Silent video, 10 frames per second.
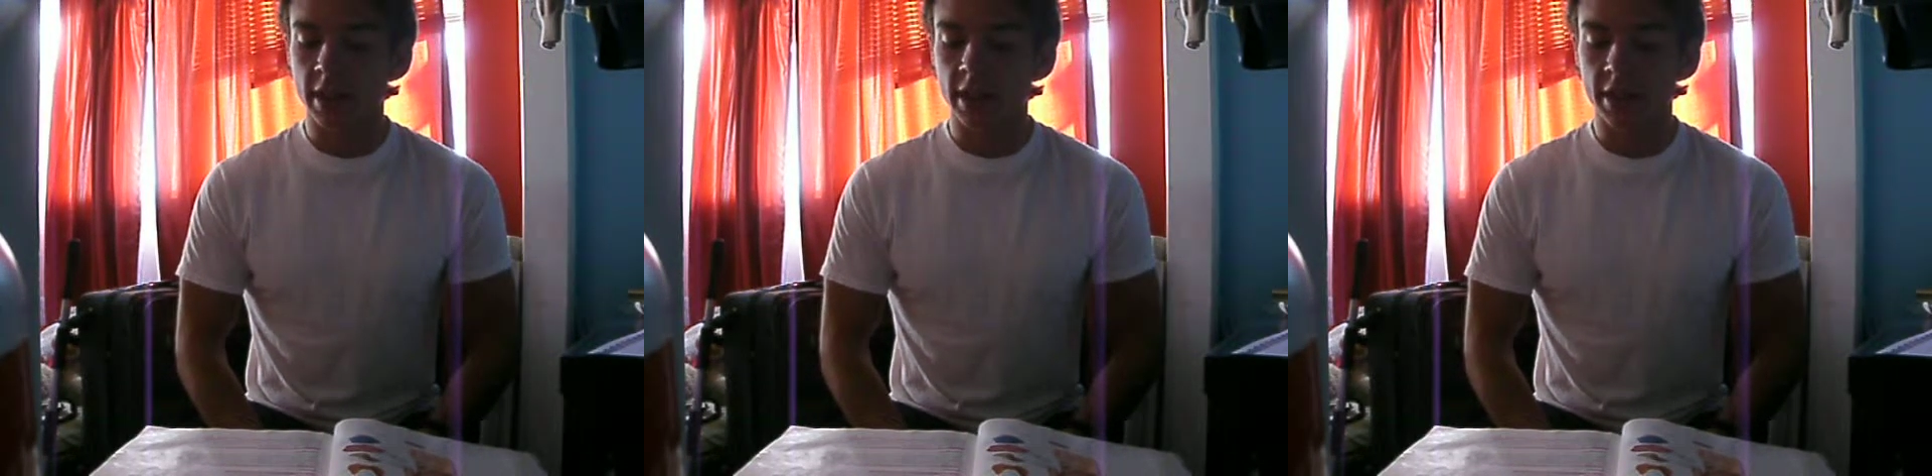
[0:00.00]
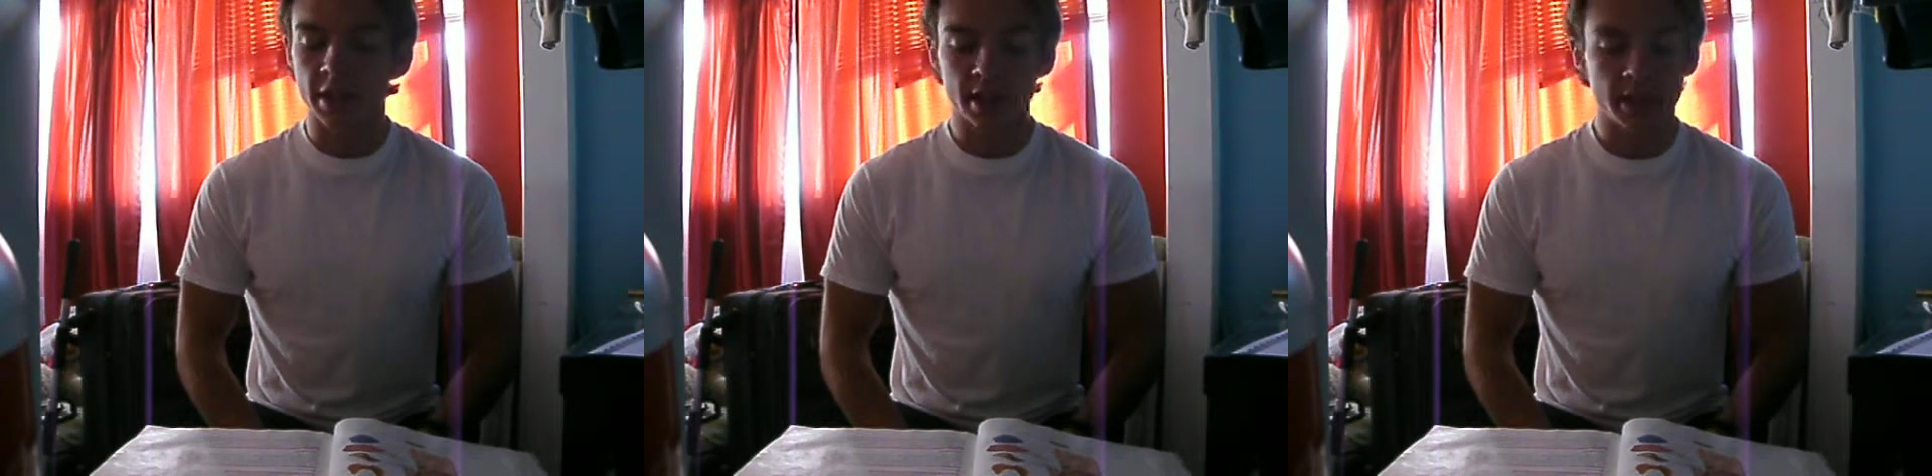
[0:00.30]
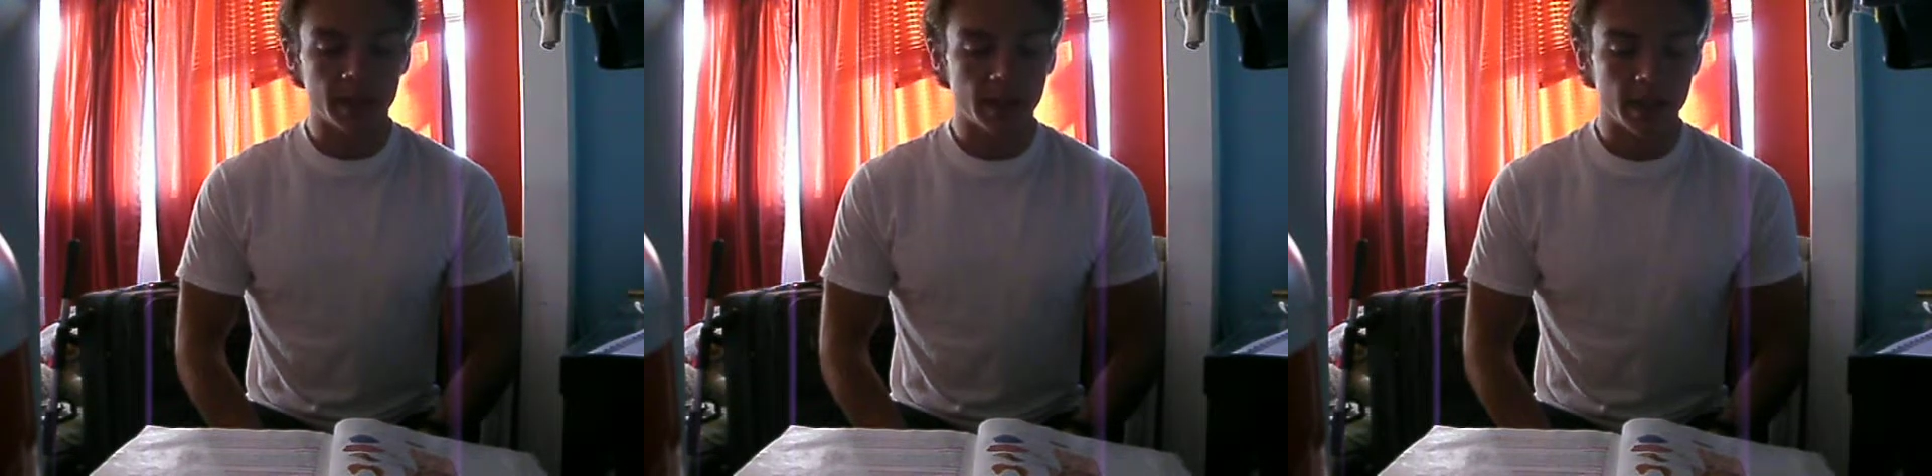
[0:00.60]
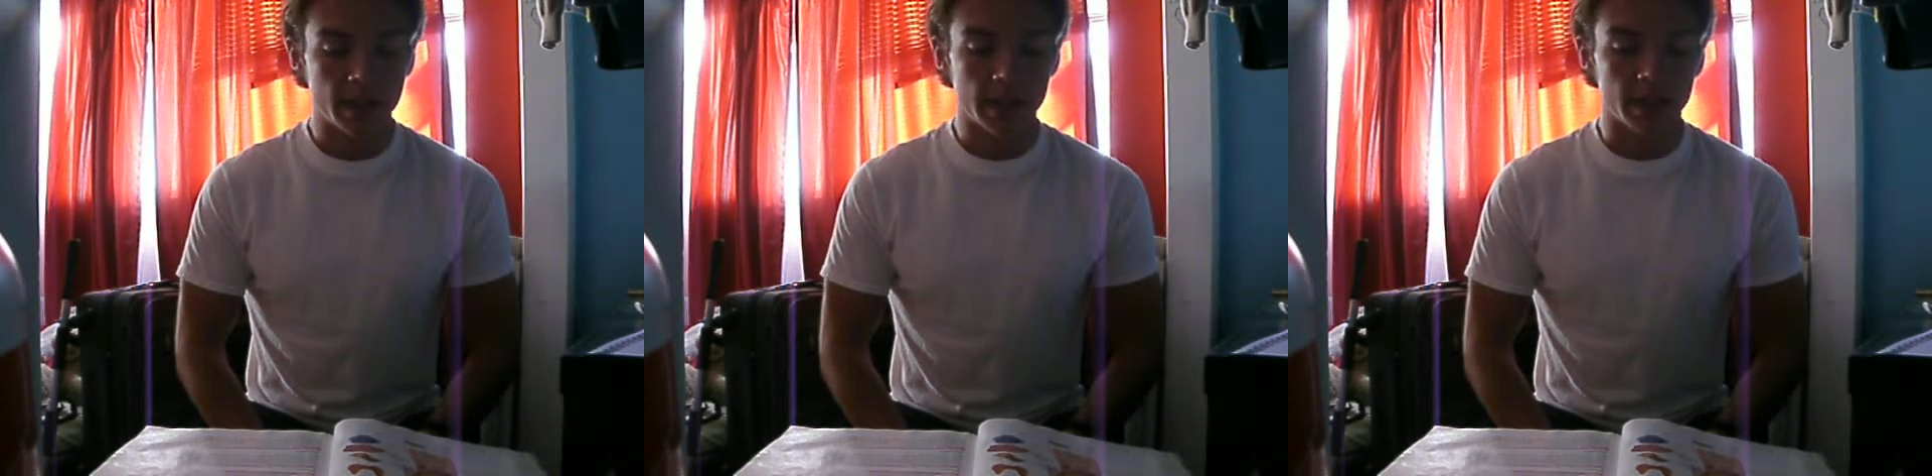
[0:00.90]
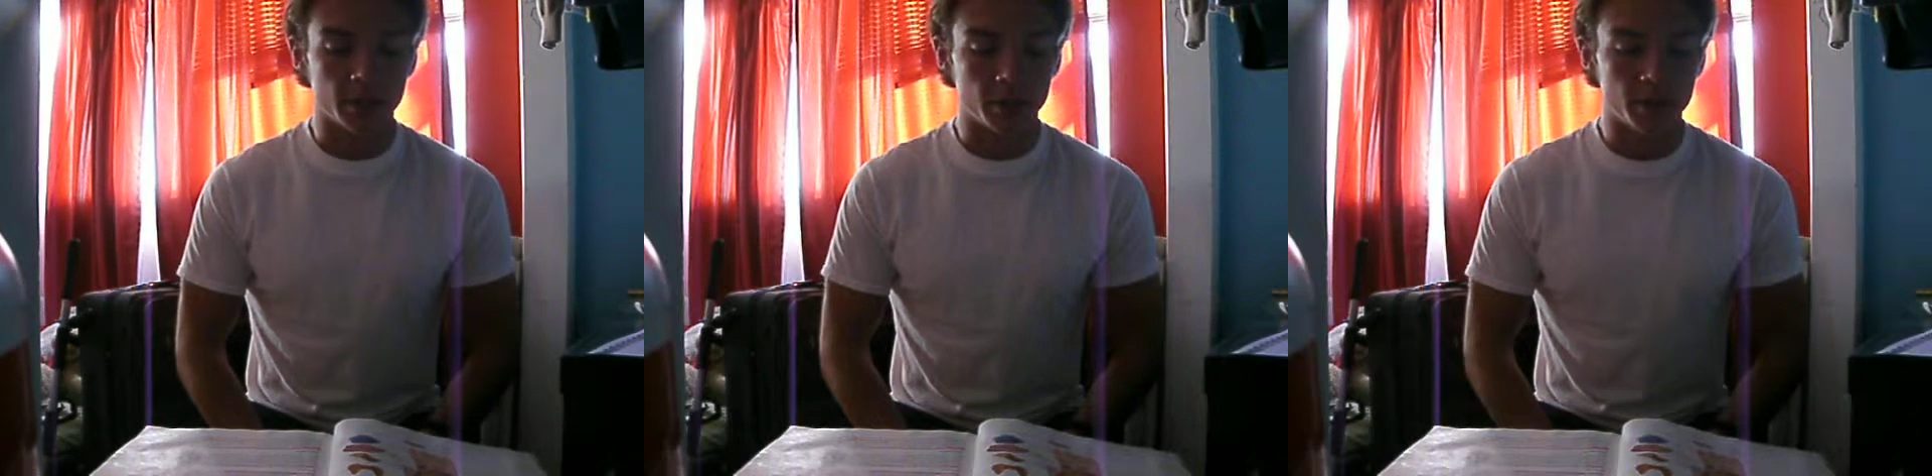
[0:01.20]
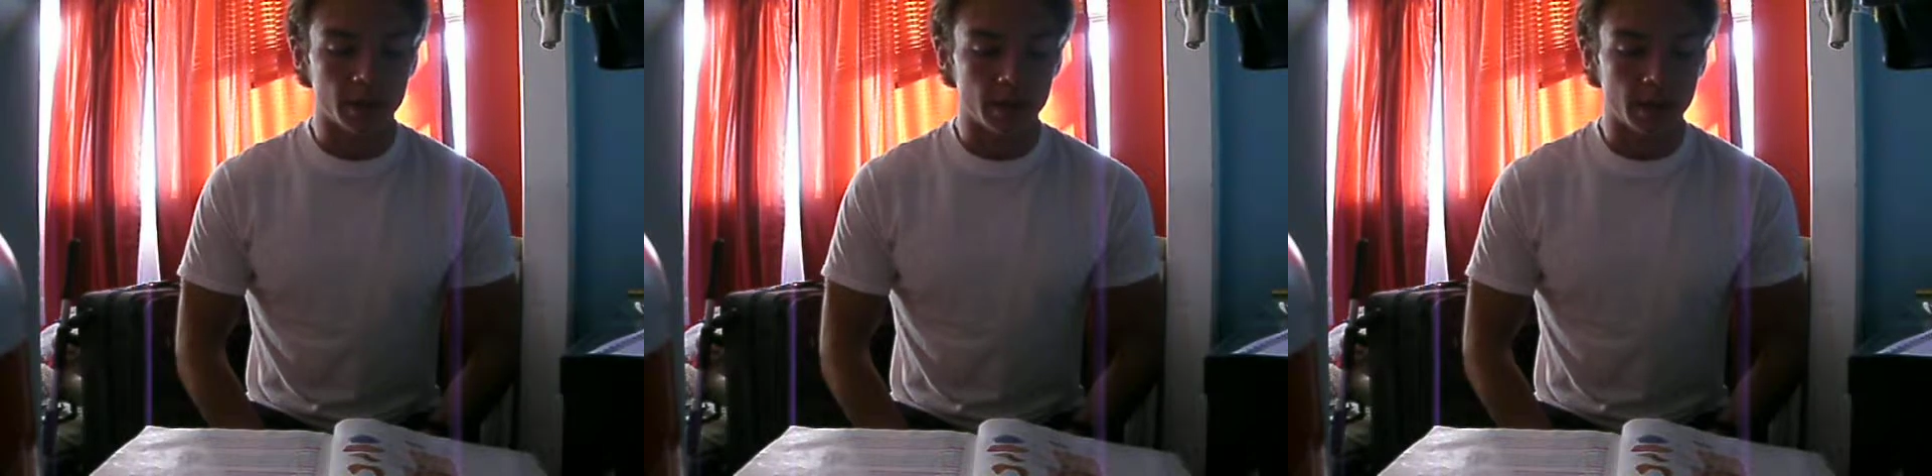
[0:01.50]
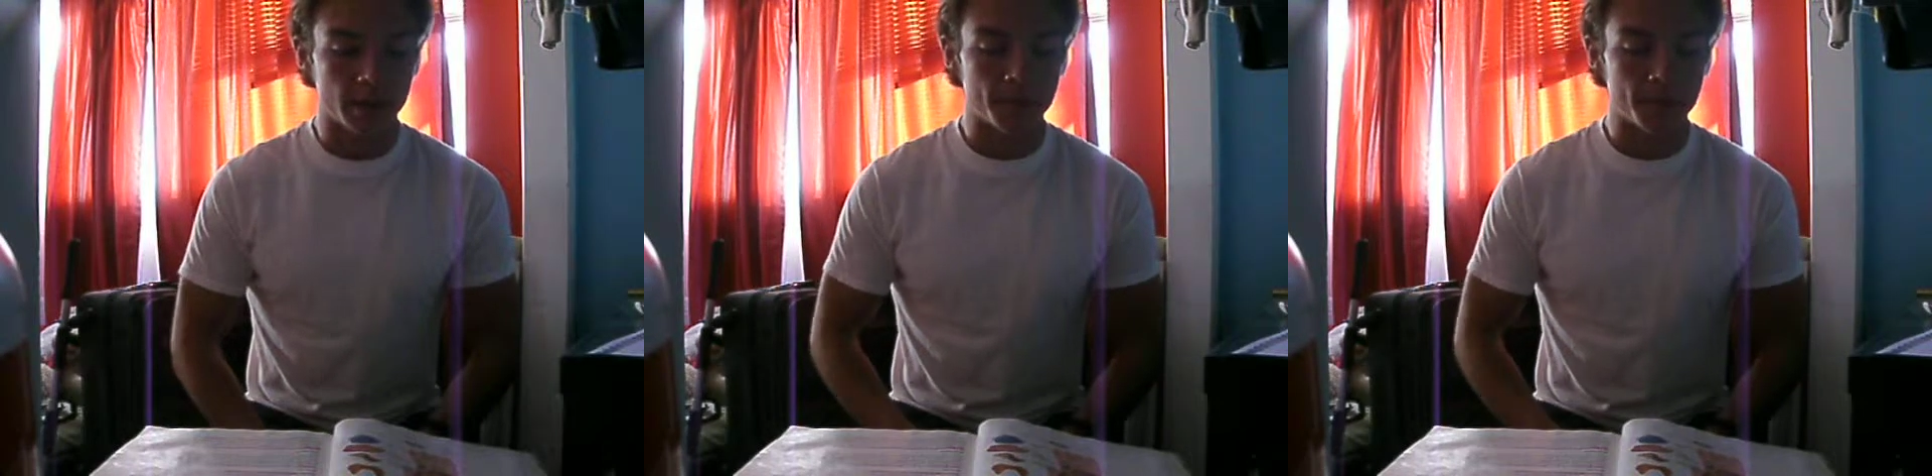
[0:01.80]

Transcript: insulin and glucagon.